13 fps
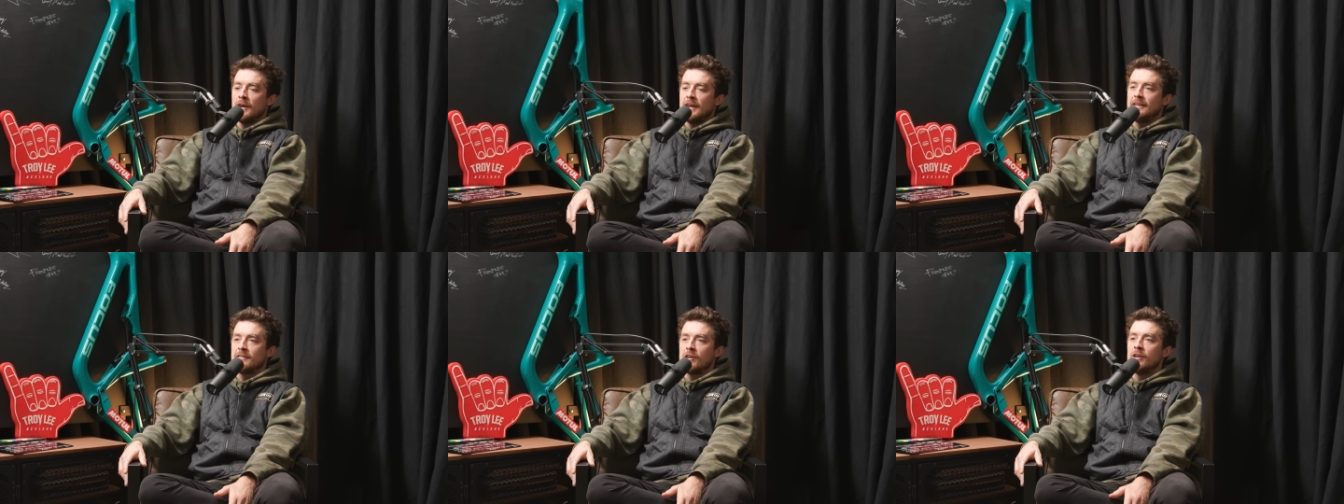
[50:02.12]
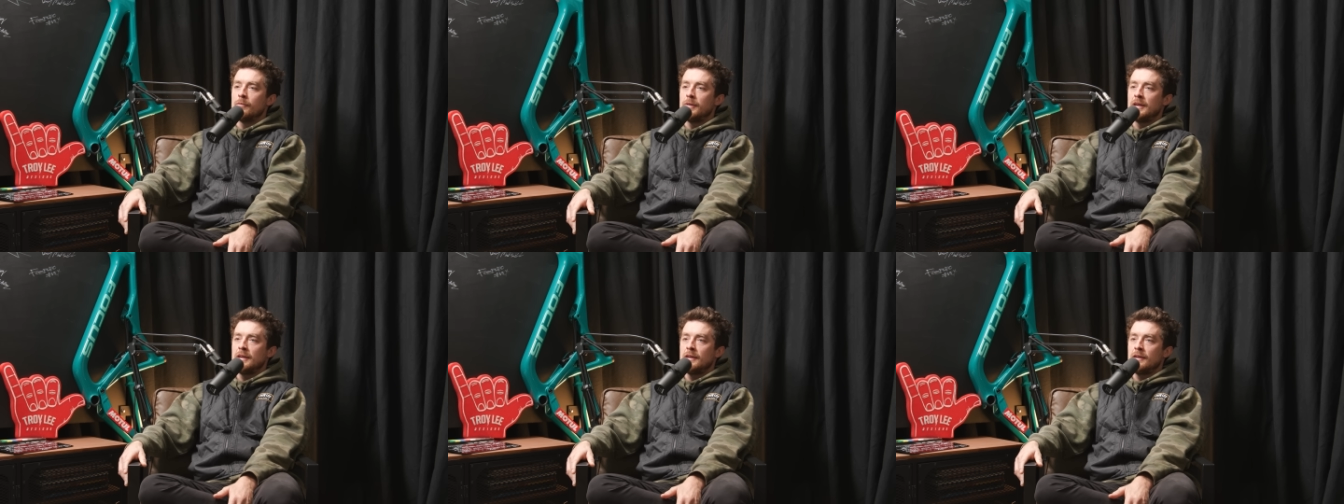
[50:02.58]
he's gonna
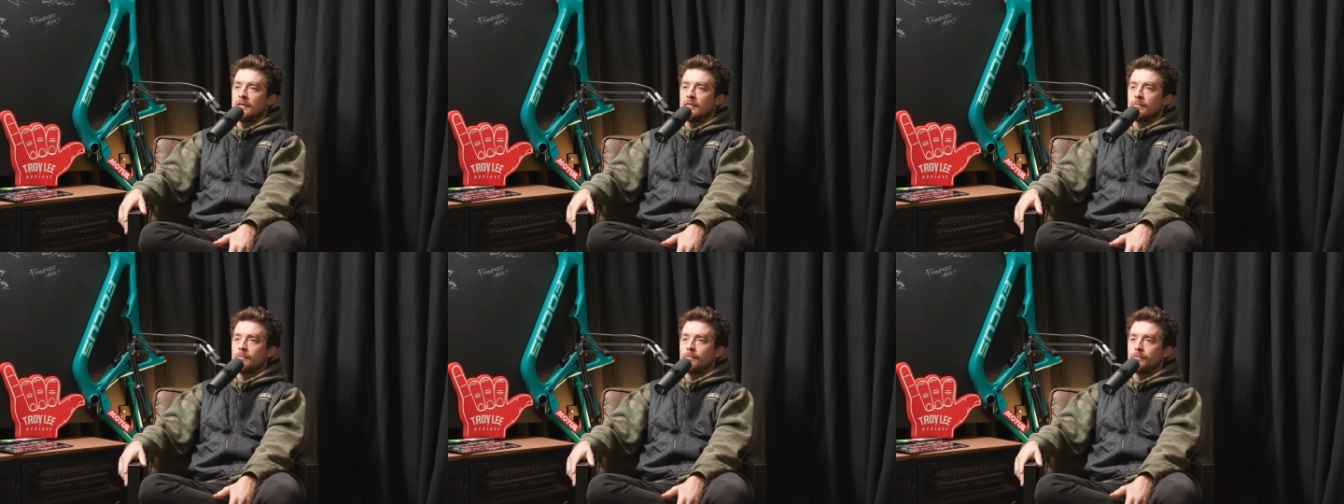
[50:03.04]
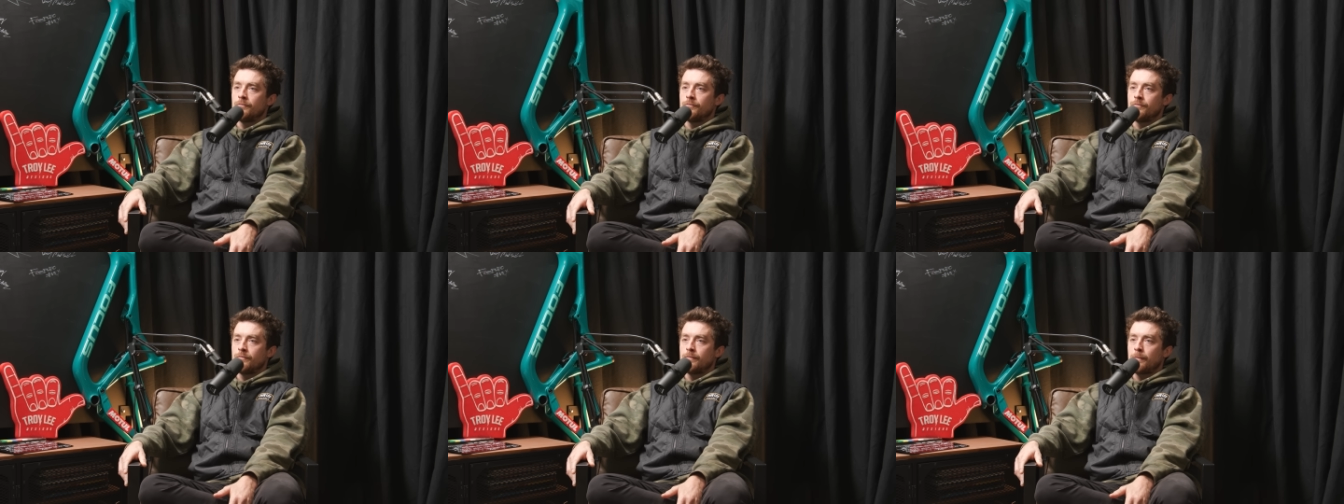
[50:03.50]
be
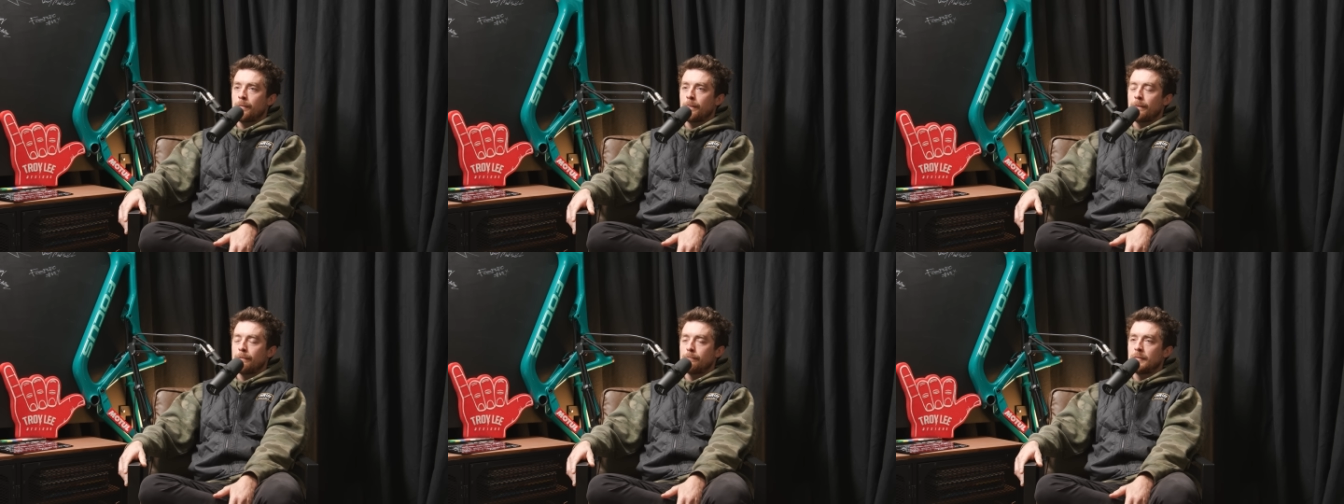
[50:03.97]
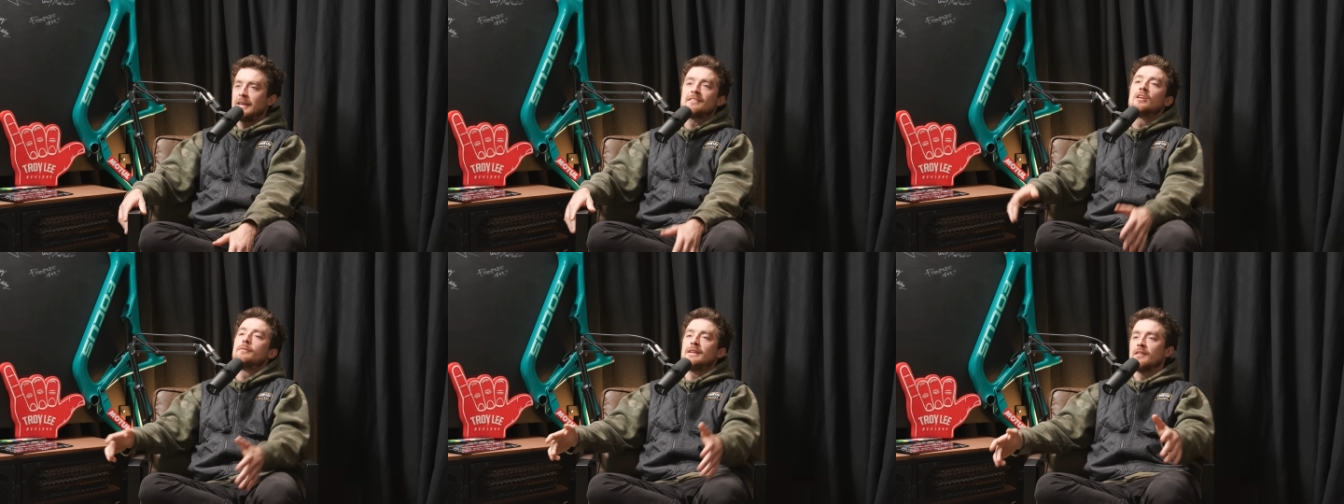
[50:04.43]

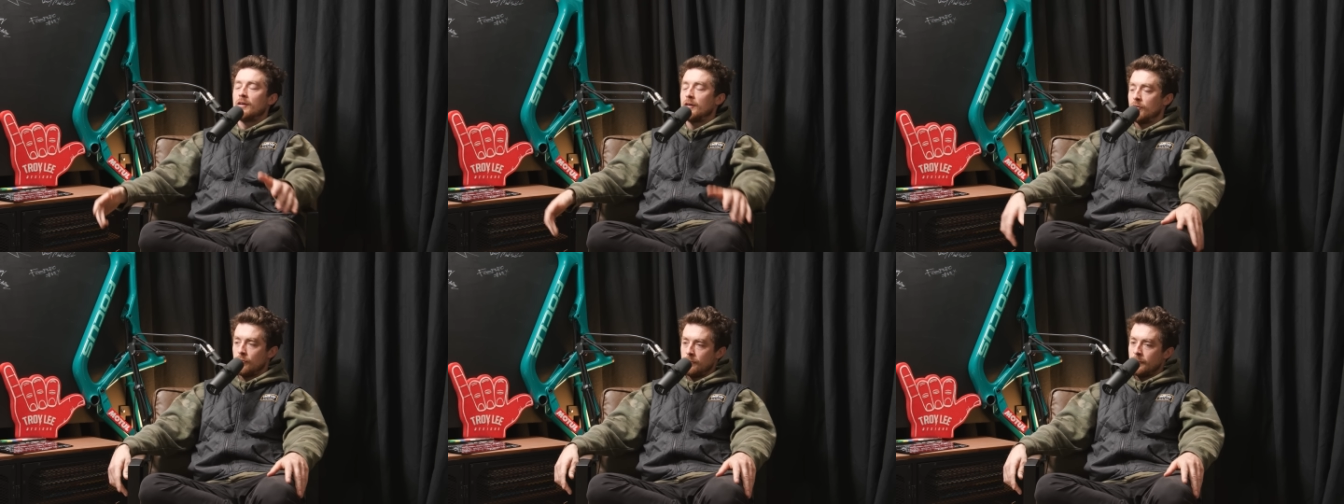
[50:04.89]
dialed.